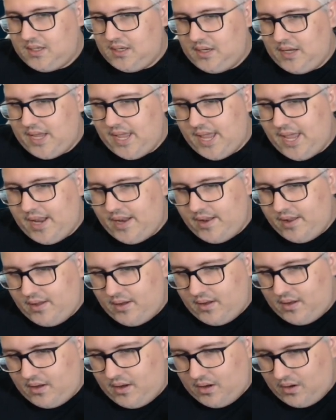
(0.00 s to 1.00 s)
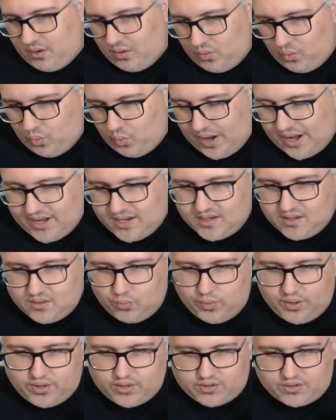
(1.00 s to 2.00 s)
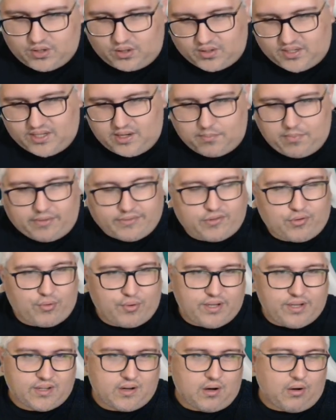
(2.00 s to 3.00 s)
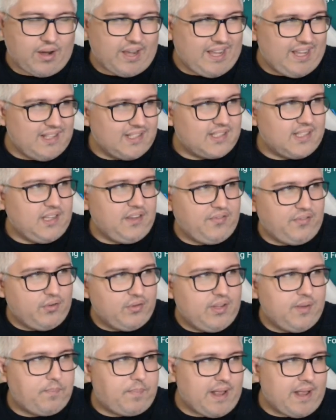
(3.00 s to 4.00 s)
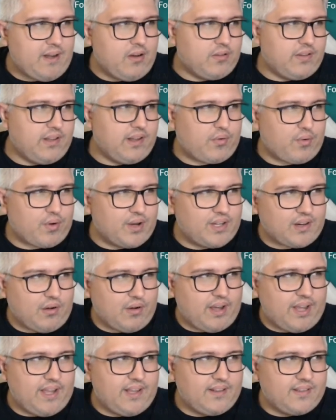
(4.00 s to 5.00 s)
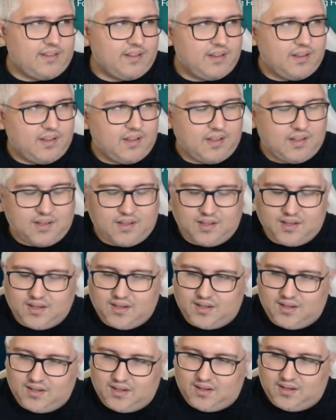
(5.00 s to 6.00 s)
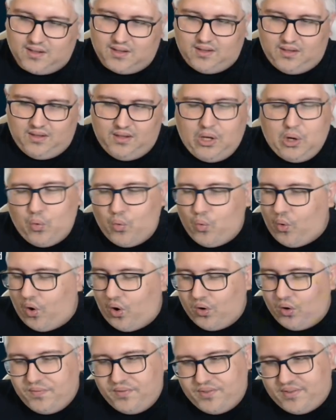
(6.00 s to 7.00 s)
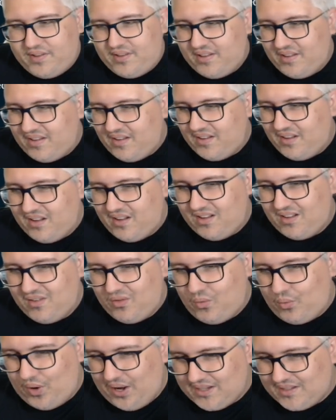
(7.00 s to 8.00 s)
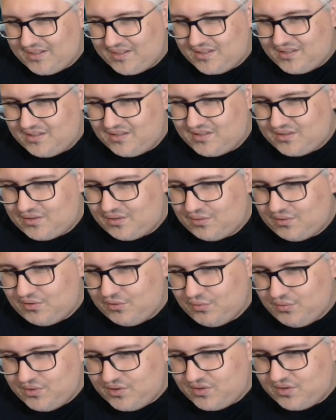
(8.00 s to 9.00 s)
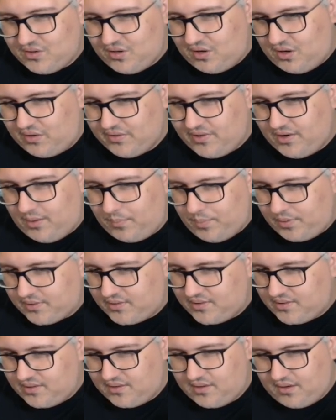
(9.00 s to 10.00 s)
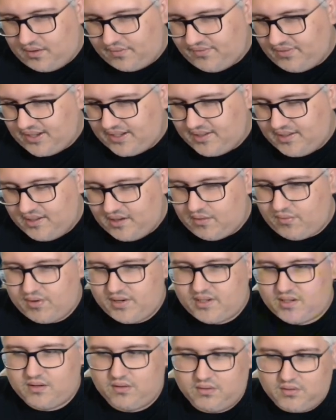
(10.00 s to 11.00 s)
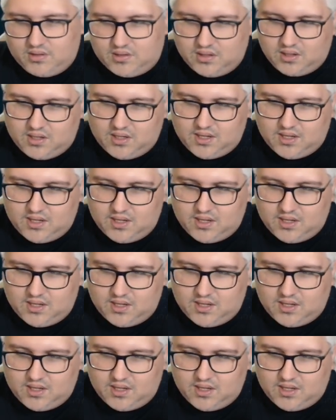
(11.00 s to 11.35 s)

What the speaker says: And when we are talking about critical hate, if you depend on the critical hate, you won't want to lose all the opportunity of landing criticals.